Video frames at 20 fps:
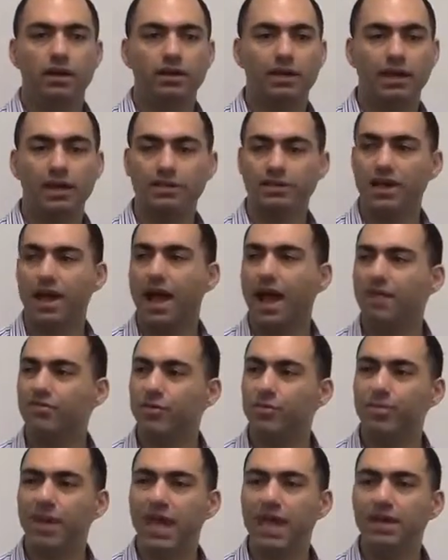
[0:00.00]
Can I say I
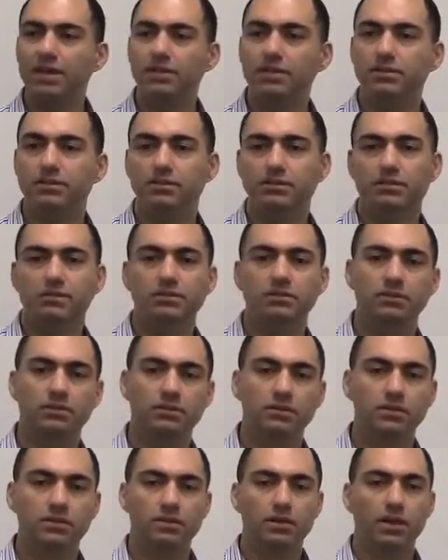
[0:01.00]
have a pain
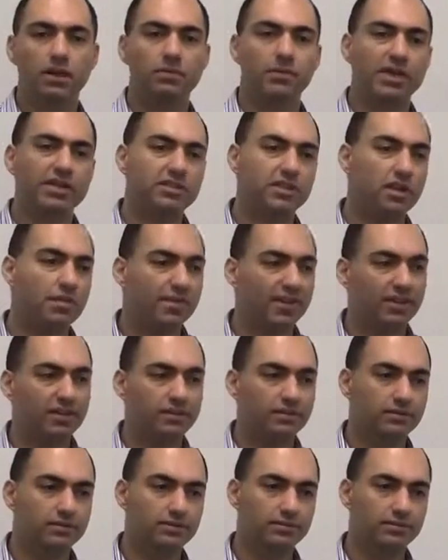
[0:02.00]
in my stomach?